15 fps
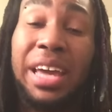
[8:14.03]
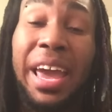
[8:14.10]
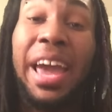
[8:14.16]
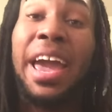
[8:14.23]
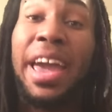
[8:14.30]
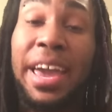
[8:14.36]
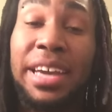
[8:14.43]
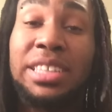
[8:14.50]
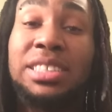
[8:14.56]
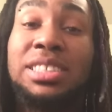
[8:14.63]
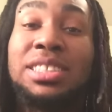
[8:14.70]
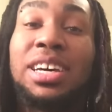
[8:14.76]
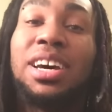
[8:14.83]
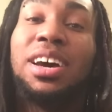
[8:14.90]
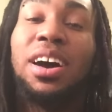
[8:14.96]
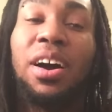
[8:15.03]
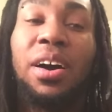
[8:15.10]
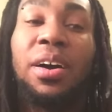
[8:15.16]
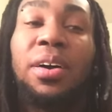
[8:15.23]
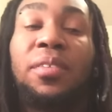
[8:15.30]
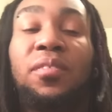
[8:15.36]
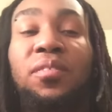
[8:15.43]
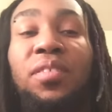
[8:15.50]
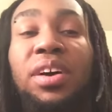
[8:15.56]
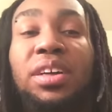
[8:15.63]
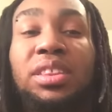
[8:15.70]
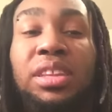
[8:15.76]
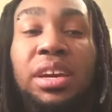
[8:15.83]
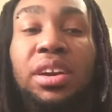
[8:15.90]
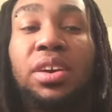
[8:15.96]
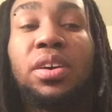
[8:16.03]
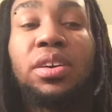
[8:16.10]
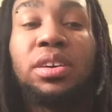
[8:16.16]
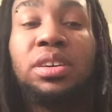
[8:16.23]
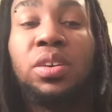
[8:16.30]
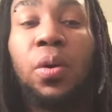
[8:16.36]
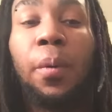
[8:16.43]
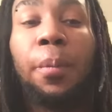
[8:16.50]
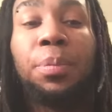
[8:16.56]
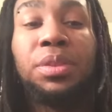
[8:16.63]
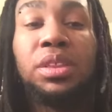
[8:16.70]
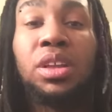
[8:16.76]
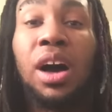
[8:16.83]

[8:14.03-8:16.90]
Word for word: heads of their, you know,